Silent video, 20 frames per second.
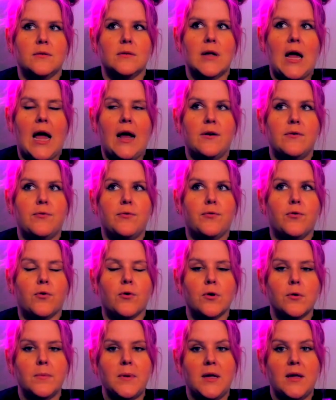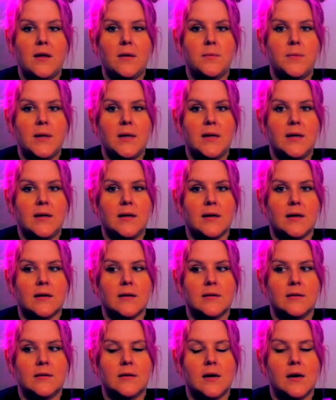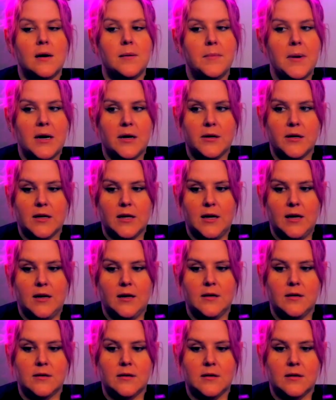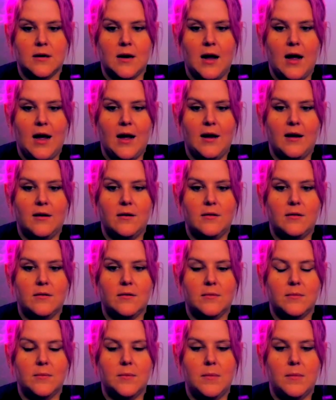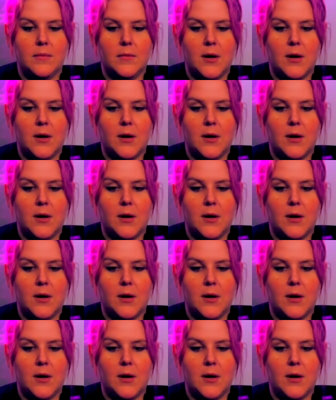and for me being American and